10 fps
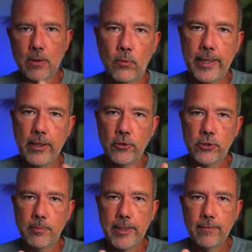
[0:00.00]
The radio
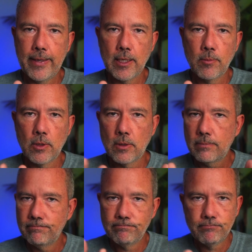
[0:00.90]
should be
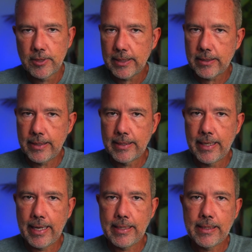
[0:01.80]
available 60 to
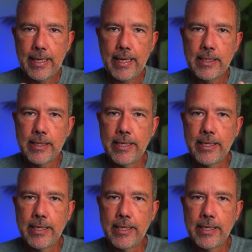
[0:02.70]
90 days,